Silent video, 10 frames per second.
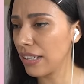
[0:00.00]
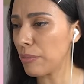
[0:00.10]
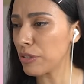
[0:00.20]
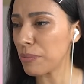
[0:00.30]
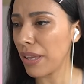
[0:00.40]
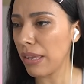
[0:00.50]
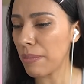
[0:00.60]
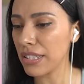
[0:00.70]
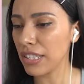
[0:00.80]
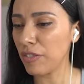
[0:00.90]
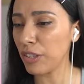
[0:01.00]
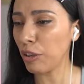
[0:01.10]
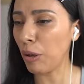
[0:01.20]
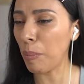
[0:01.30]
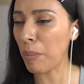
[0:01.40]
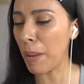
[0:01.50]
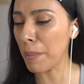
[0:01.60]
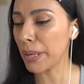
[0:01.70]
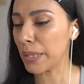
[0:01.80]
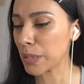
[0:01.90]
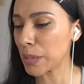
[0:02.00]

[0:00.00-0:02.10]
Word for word: I'm just making myself a little pumpkin